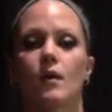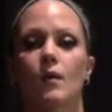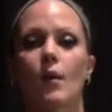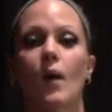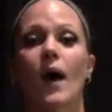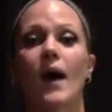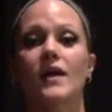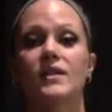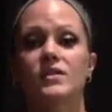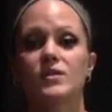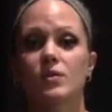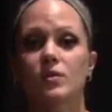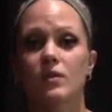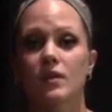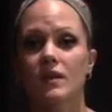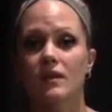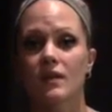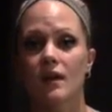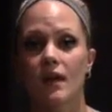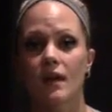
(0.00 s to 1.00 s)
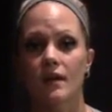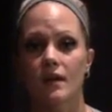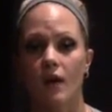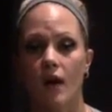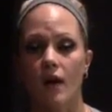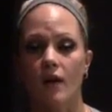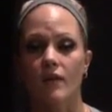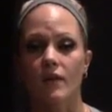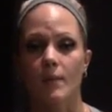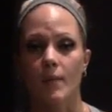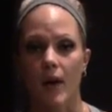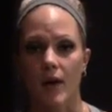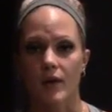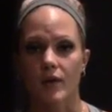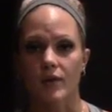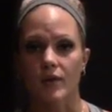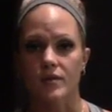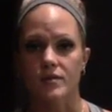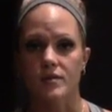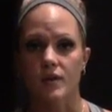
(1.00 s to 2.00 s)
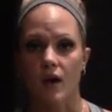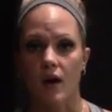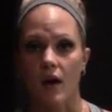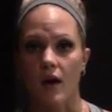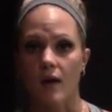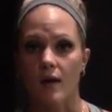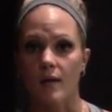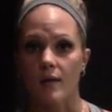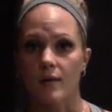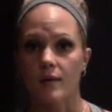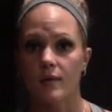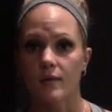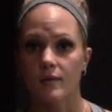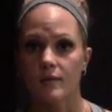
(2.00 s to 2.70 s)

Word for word: Well, I do think that heart rate monitors are